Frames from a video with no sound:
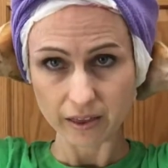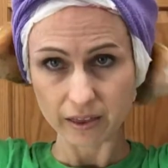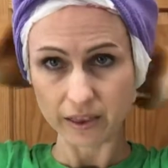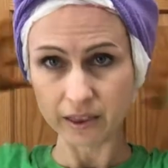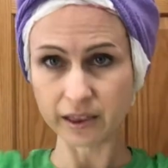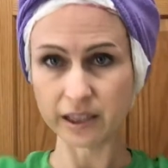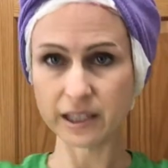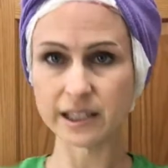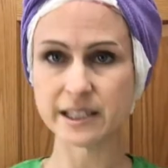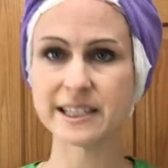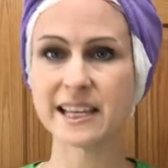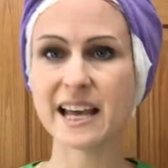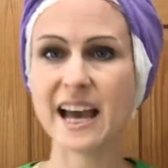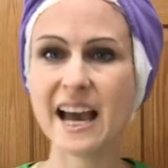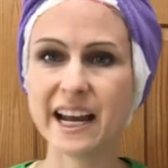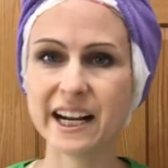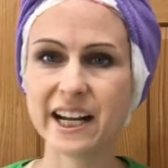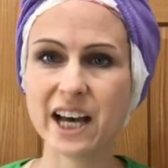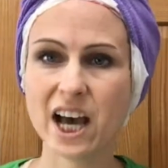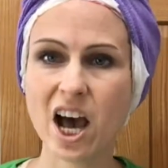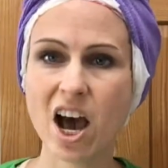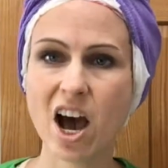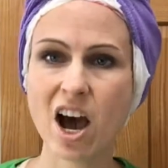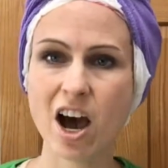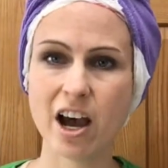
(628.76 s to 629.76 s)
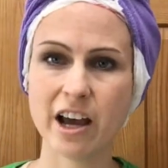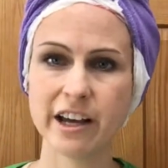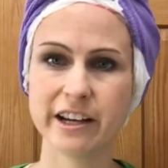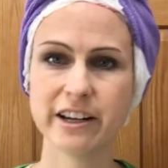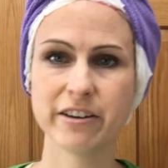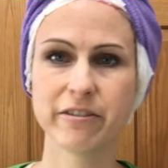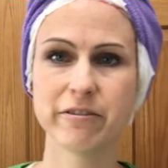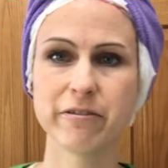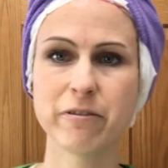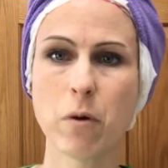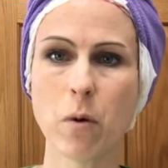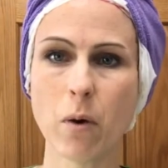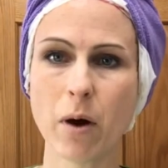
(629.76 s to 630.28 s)
this henna on
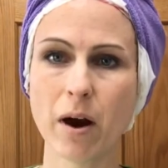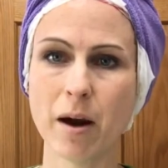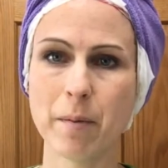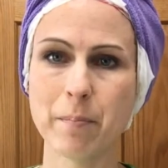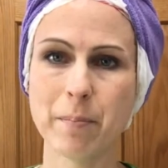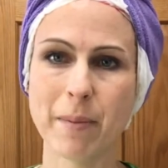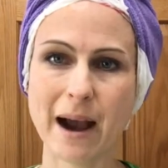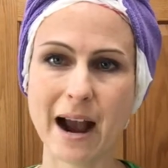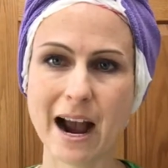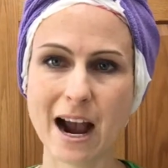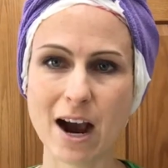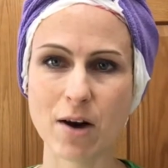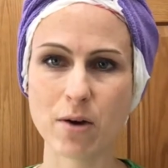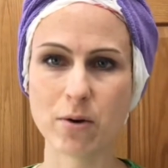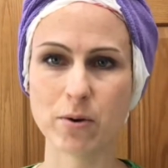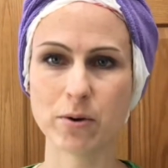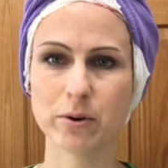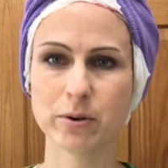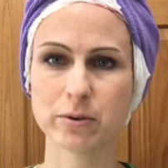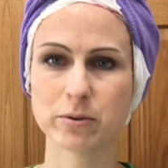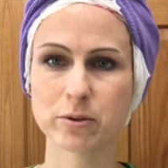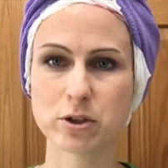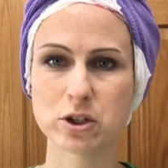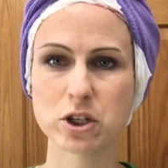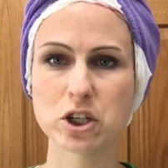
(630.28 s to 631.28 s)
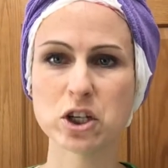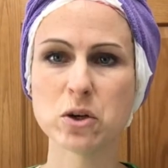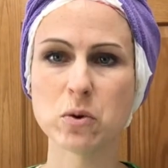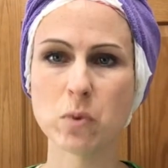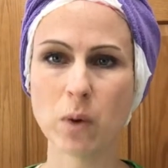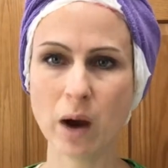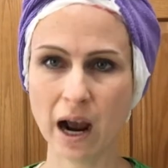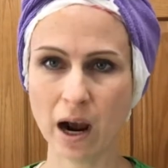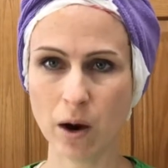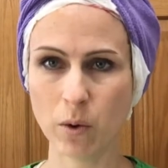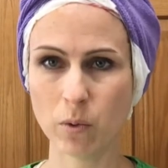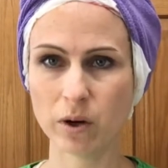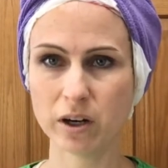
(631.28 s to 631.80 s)
for about 2
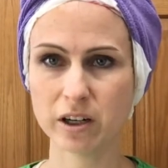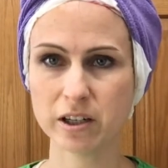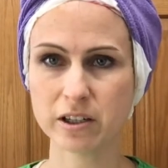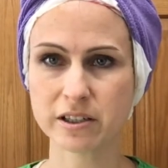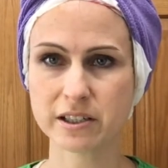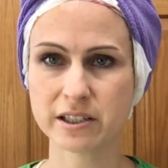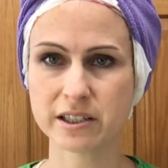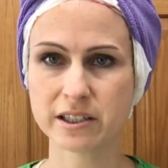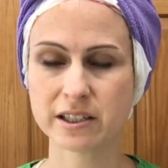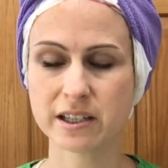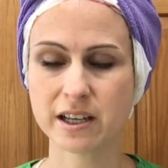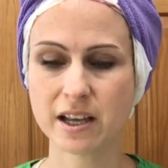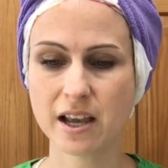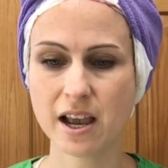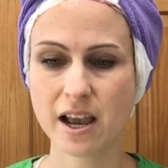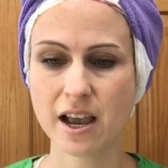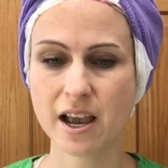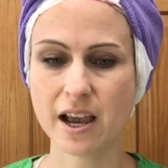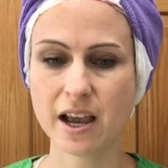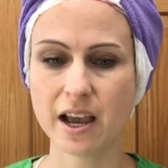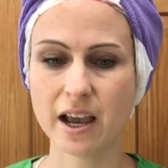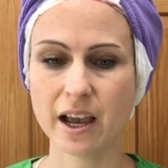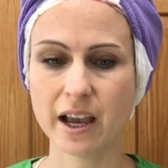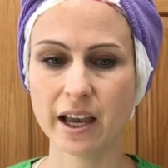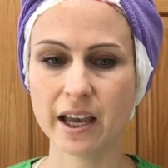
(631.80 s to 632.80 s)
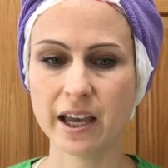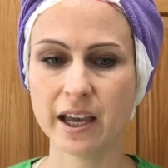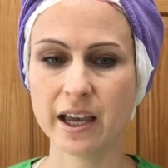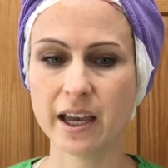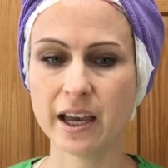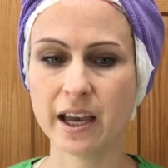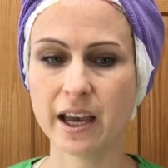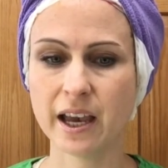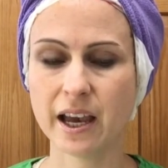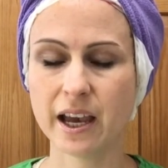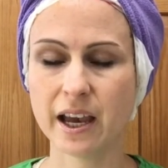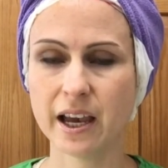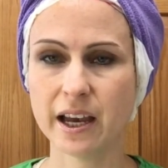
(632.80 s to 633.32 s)
hours.
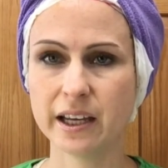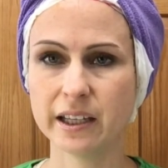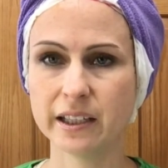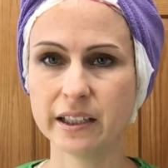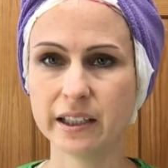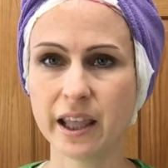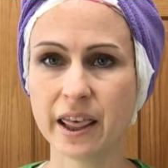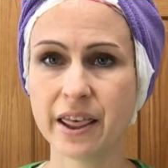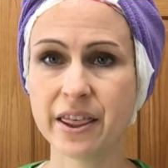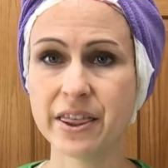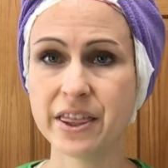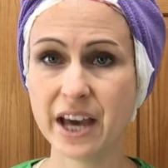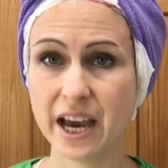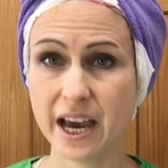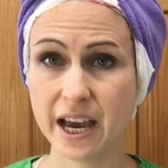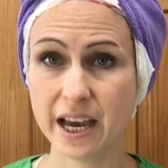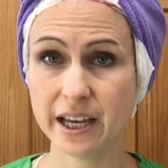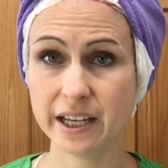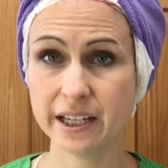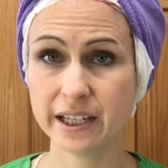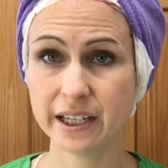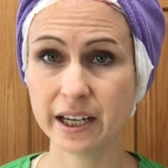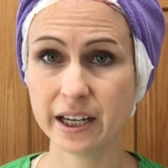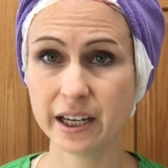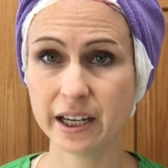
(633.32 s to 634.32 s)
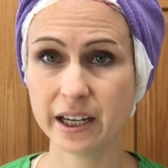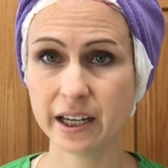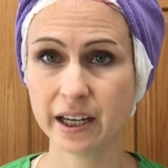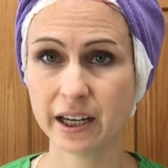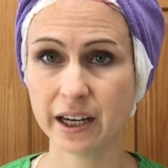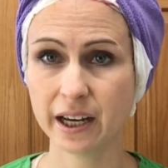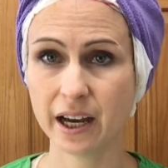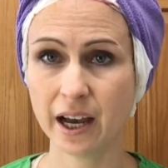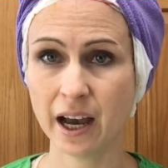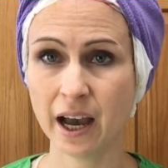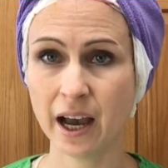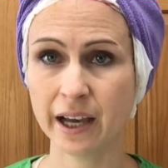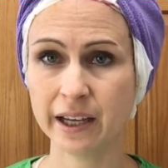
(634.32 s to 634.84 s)
And then
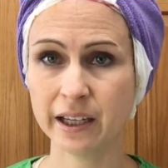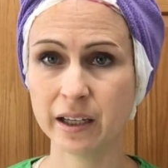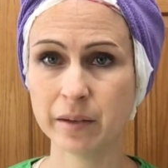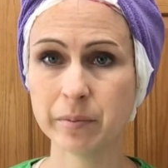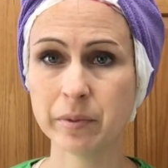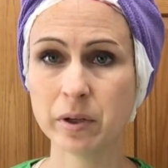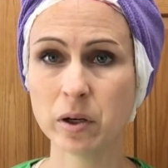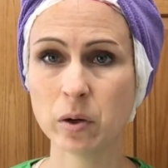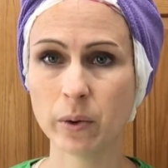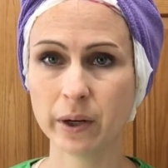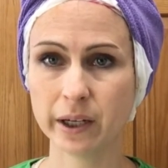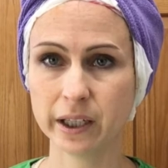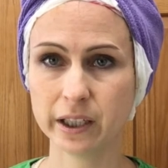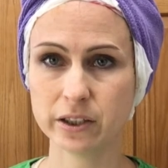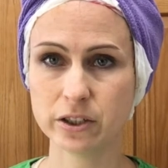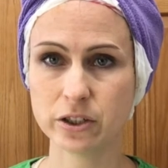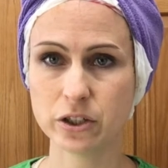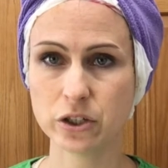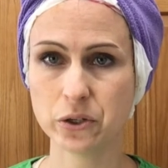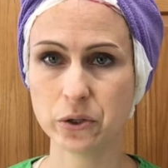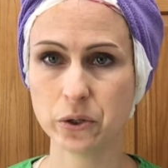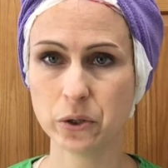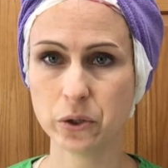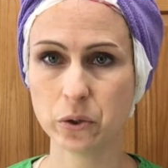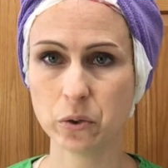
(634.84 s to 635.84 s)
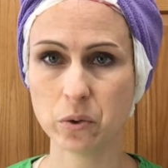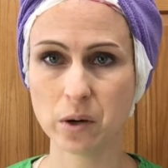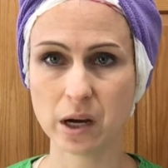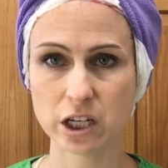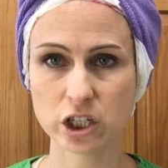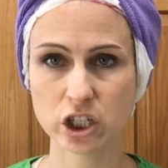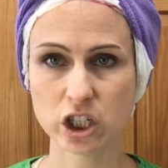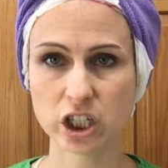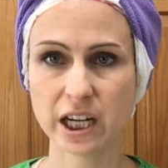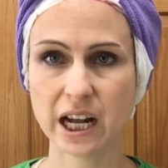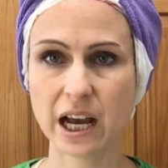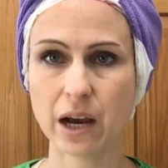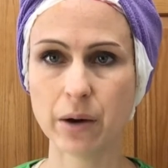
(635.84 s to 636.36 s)
I am going to wash
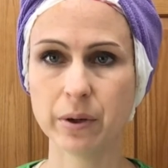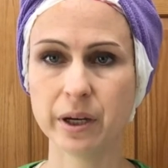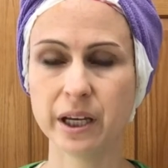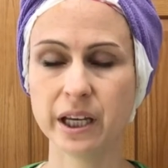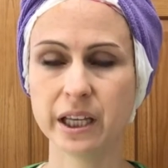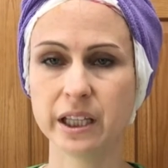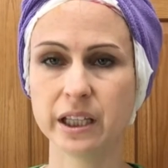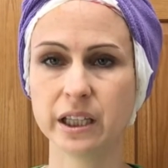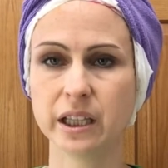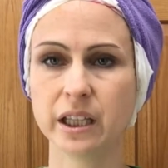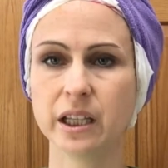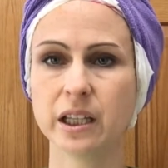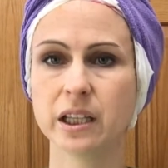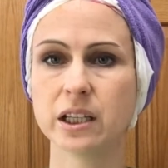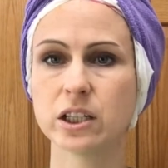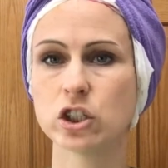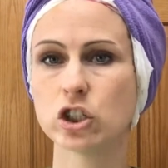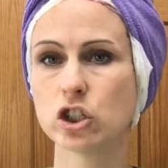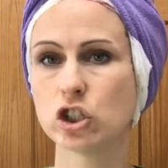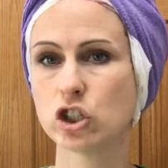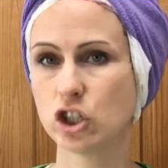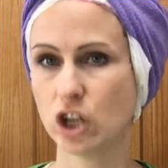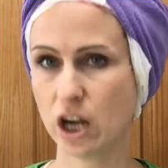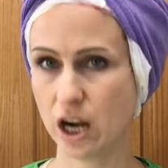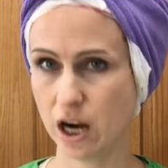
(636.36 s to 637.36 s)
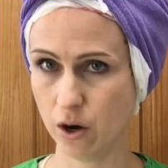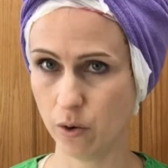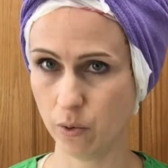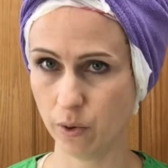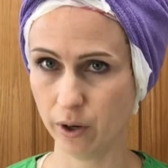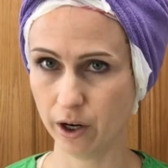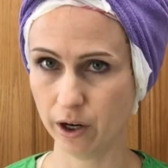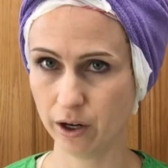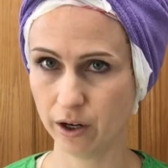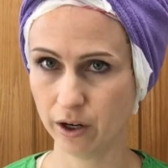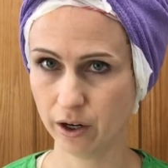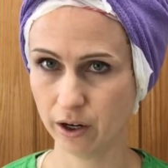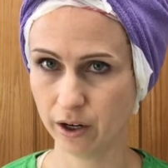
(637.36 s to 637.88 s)
it out in the
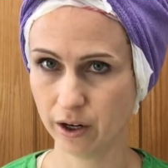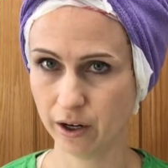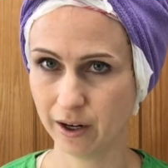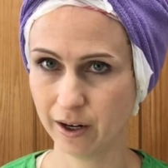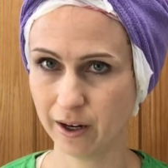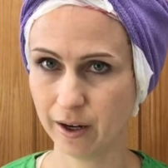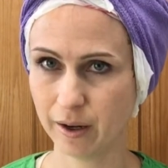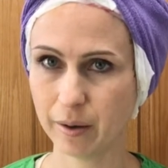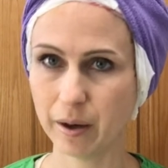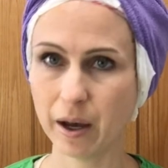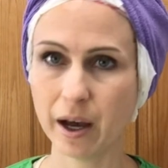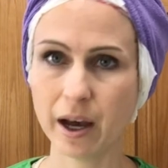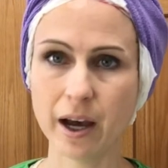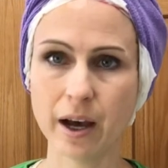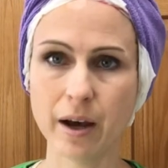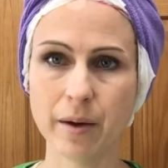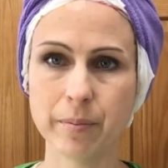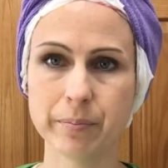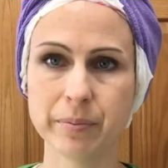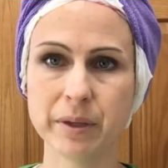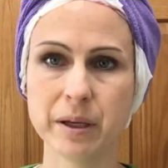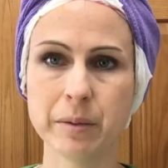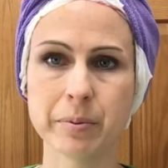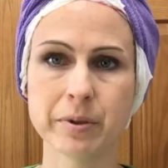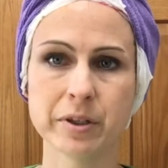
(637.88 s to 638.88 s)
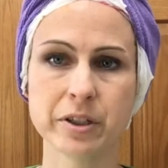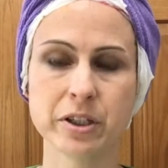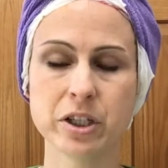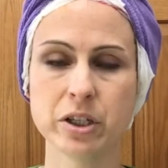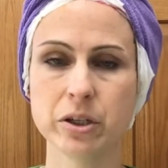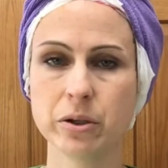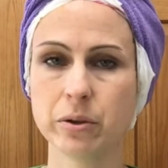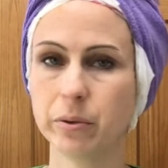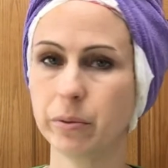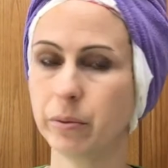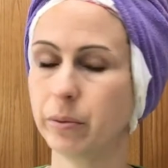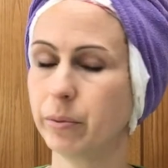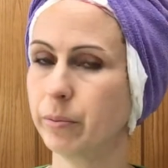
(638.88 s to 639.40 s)
shower. People
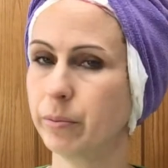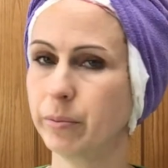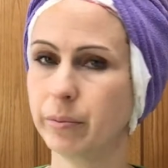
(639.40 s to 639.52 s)
do